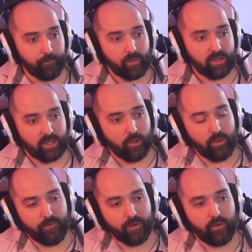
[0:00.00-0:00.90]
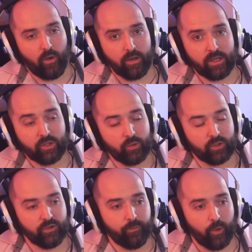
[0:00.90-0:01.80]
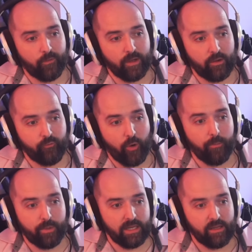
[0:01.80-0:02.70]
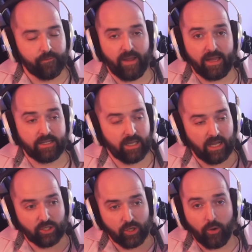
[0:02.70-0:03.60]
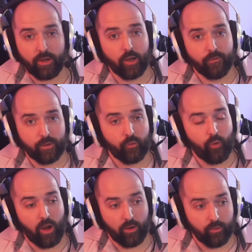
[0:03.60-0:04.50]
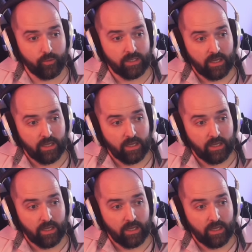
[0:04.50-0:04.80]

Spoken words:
So if you like a sort of more of a rumbly effect as you're going over the road,